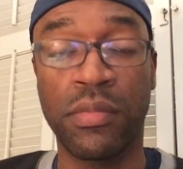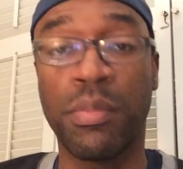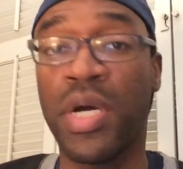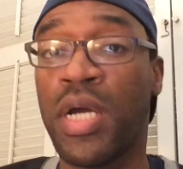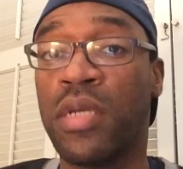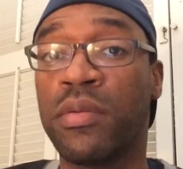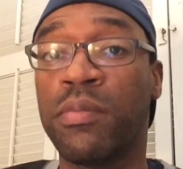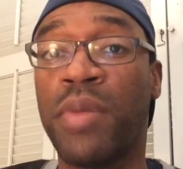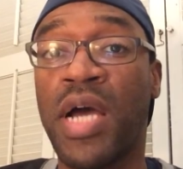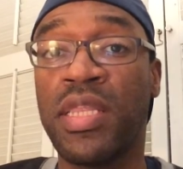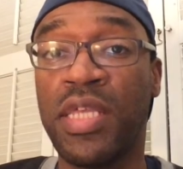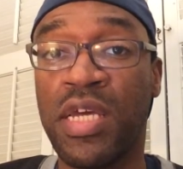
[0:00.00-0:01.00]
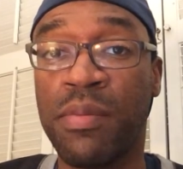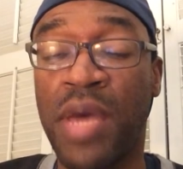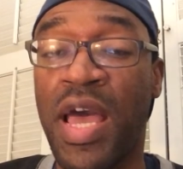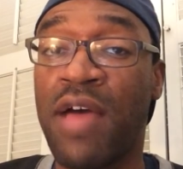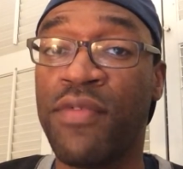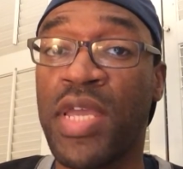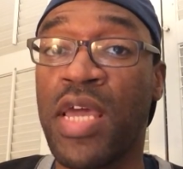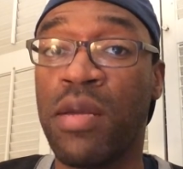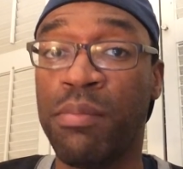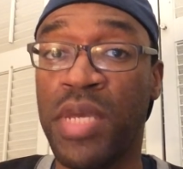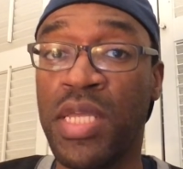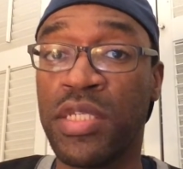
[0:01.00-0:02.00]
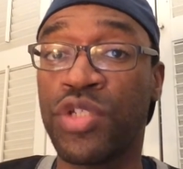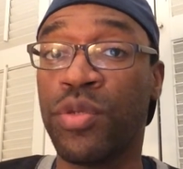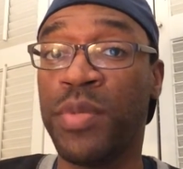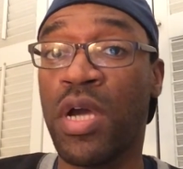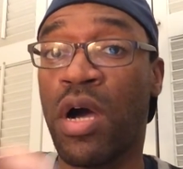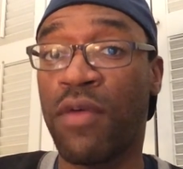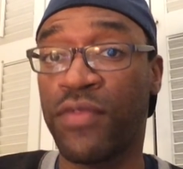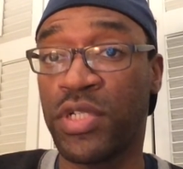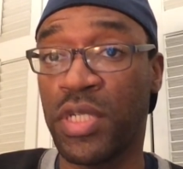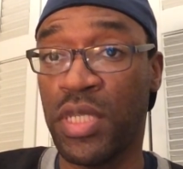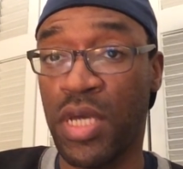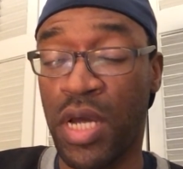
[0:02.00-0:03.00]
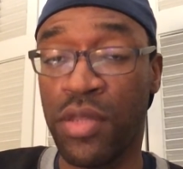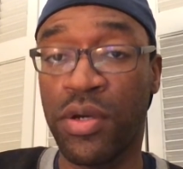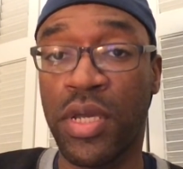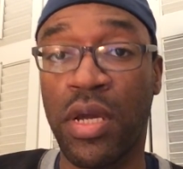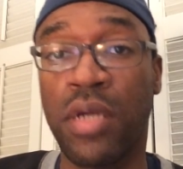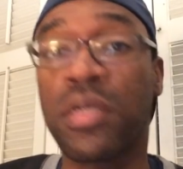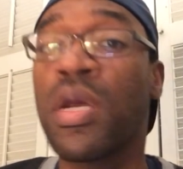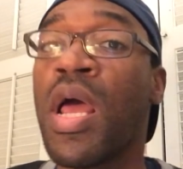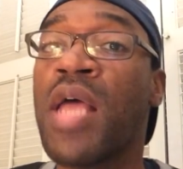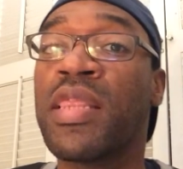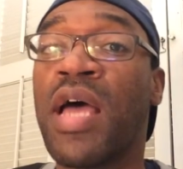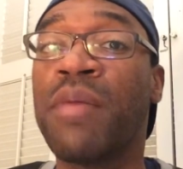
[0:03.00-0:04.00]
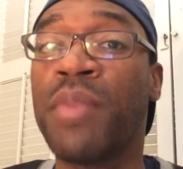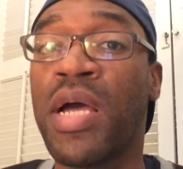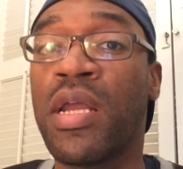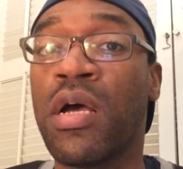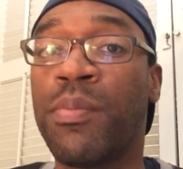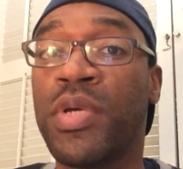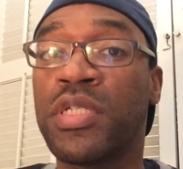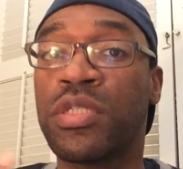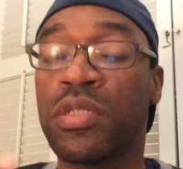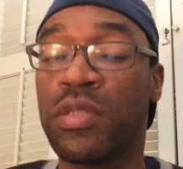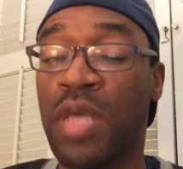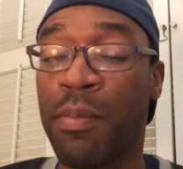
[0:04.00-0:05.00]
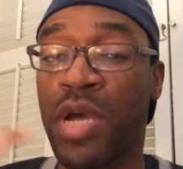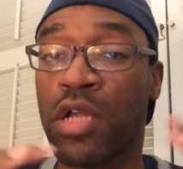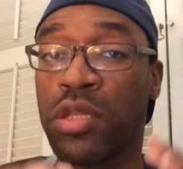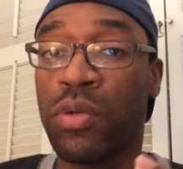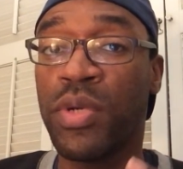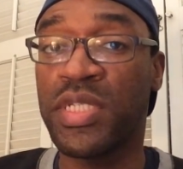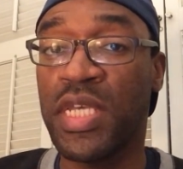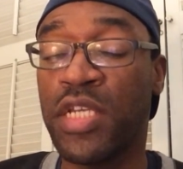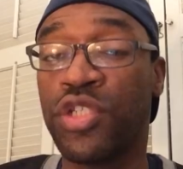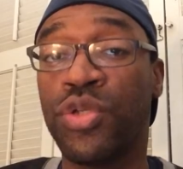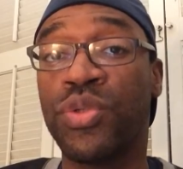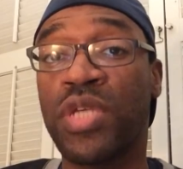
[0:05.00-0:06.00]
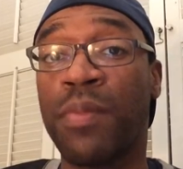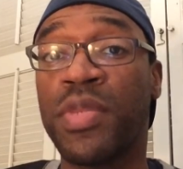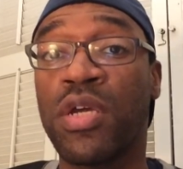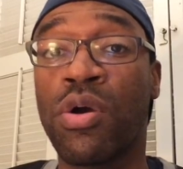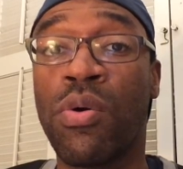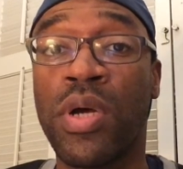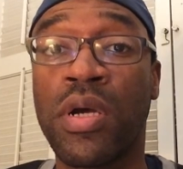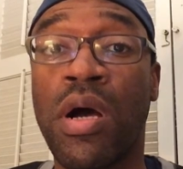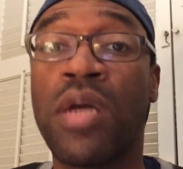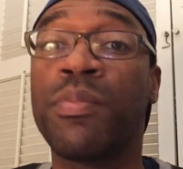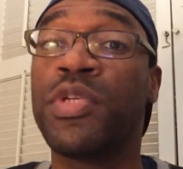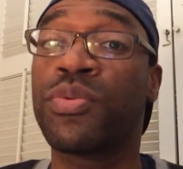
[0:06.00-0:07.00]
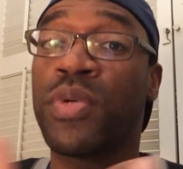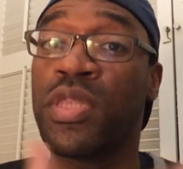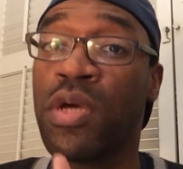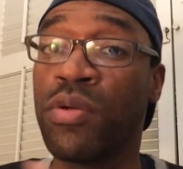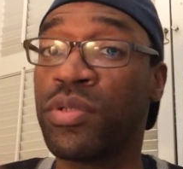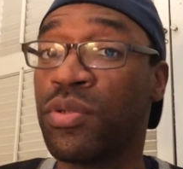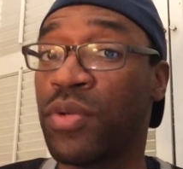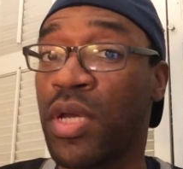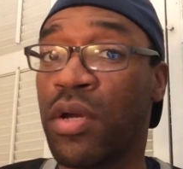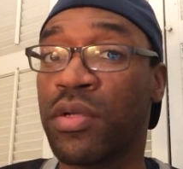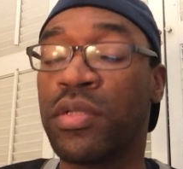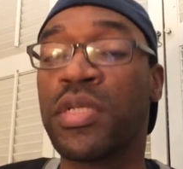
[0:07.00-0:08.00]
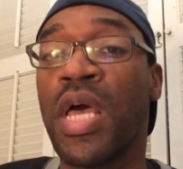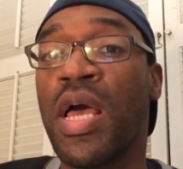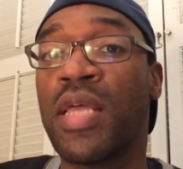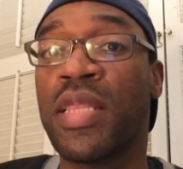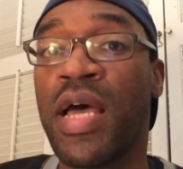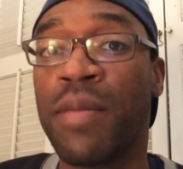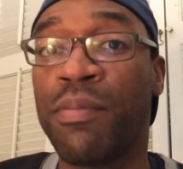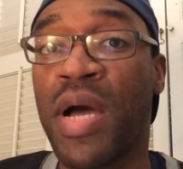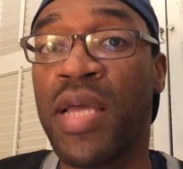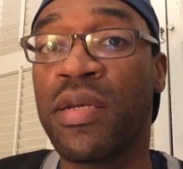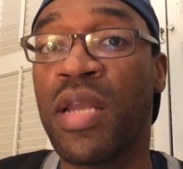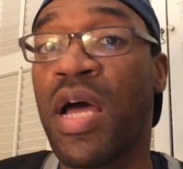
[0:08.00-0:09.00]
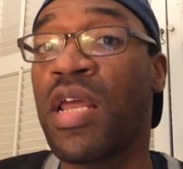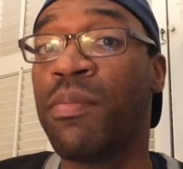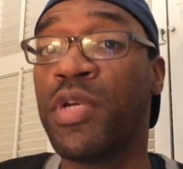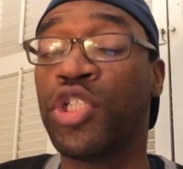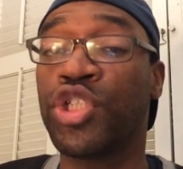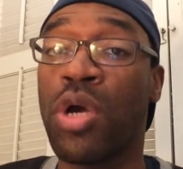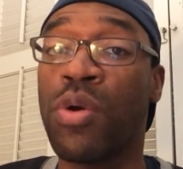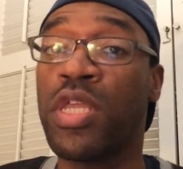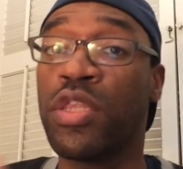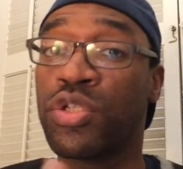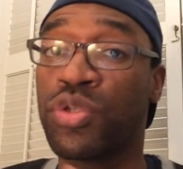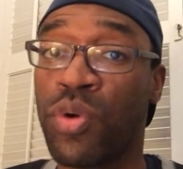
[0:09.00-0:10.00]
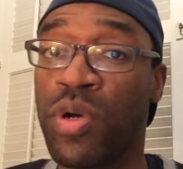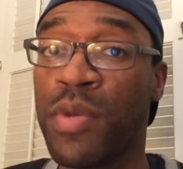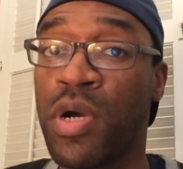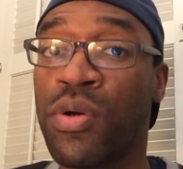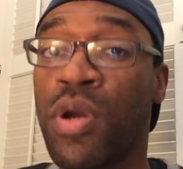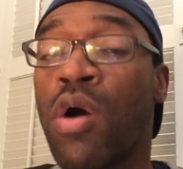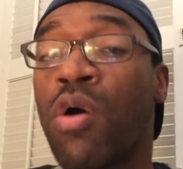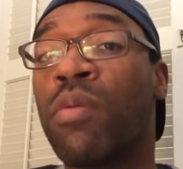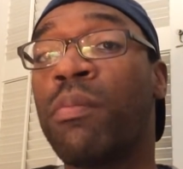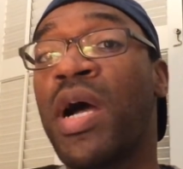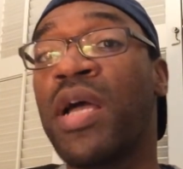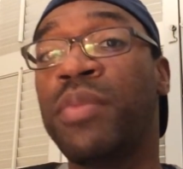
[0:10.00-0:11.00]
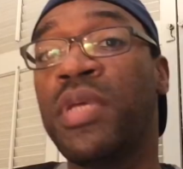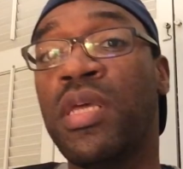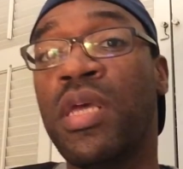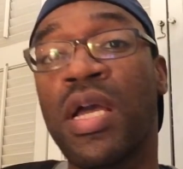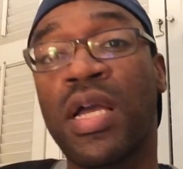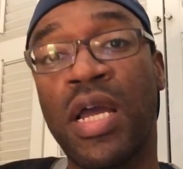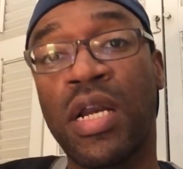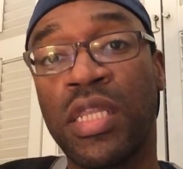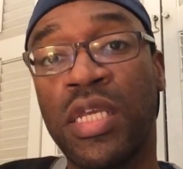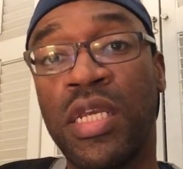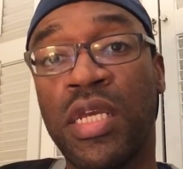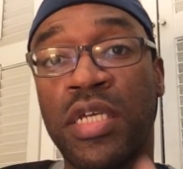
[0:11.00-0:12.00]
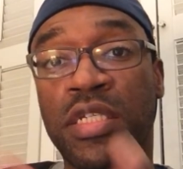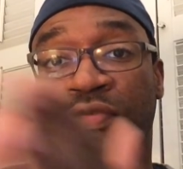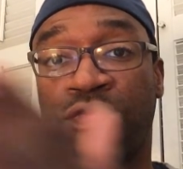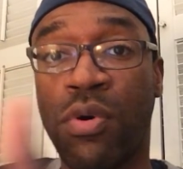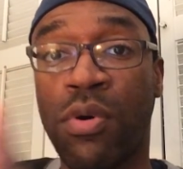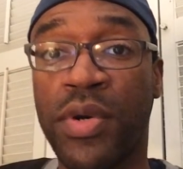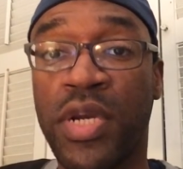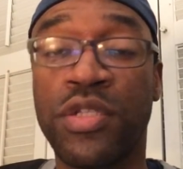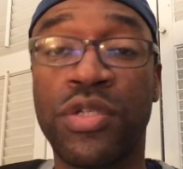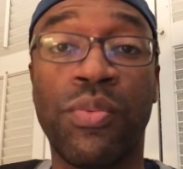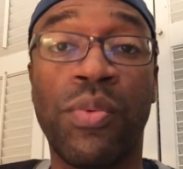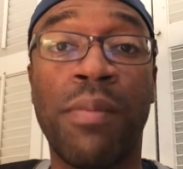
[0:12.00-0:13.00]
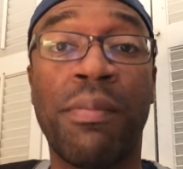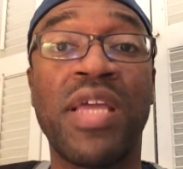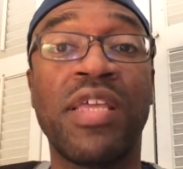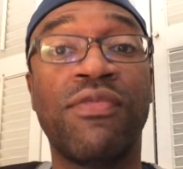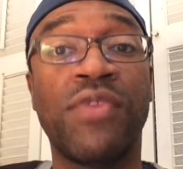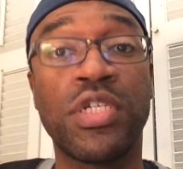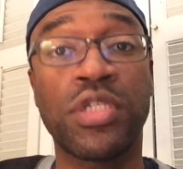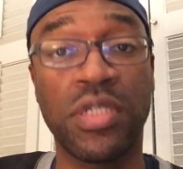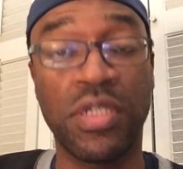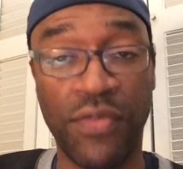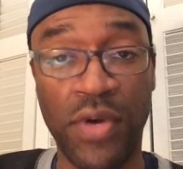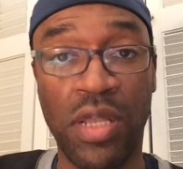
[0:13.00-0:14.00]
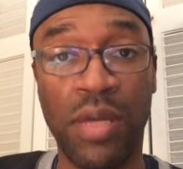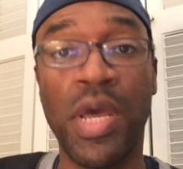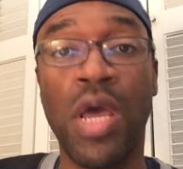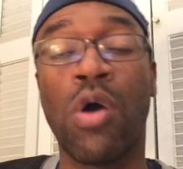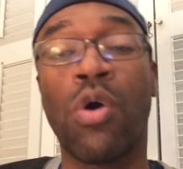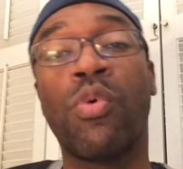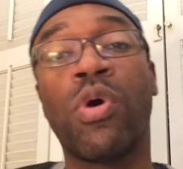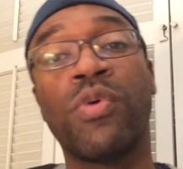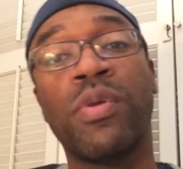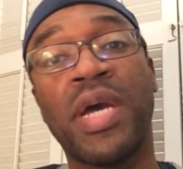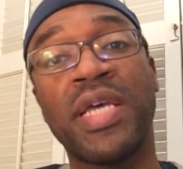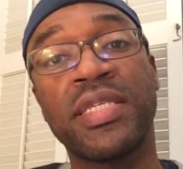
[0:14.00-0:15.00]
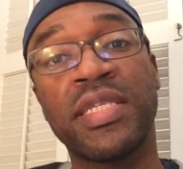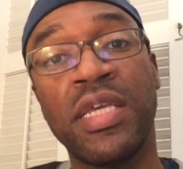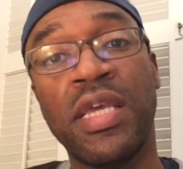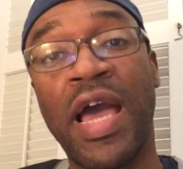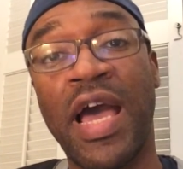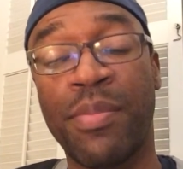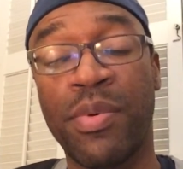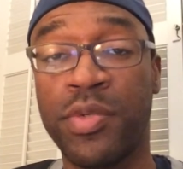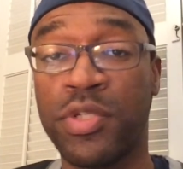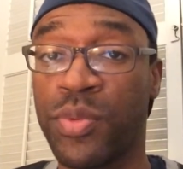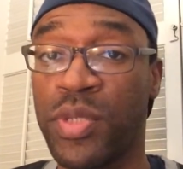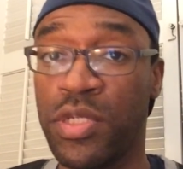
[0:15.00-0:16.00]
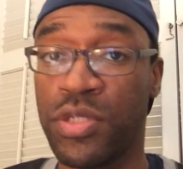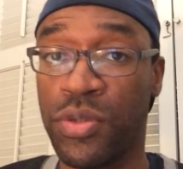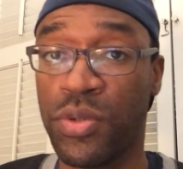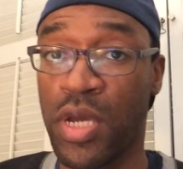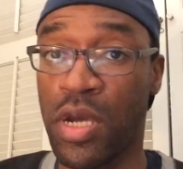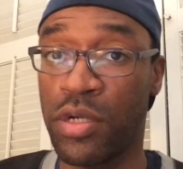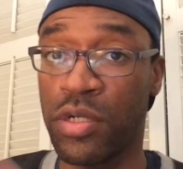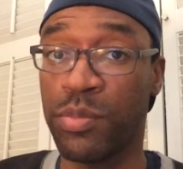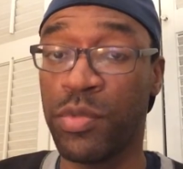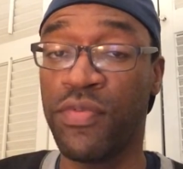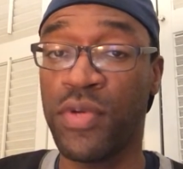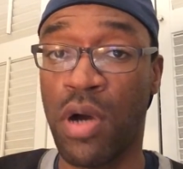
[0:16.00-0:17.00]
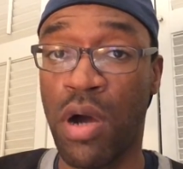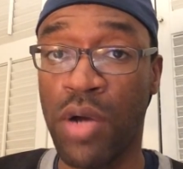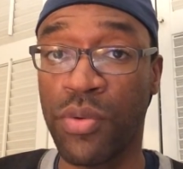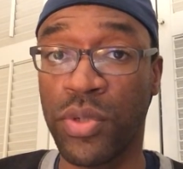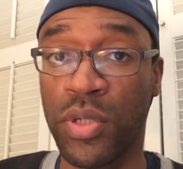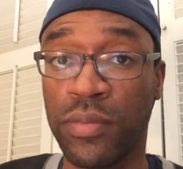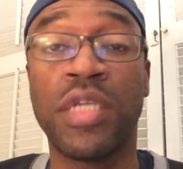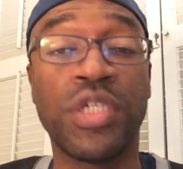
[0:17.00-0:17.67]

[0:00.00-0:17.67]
But by them having an amends to be offered to the other character, that might help us, that might clue us into something going on between those two characters that might not have been shown in the story mode, or might be kind of leading us forward into what might eventually develop, or what we might see happen between these two characters moving onward.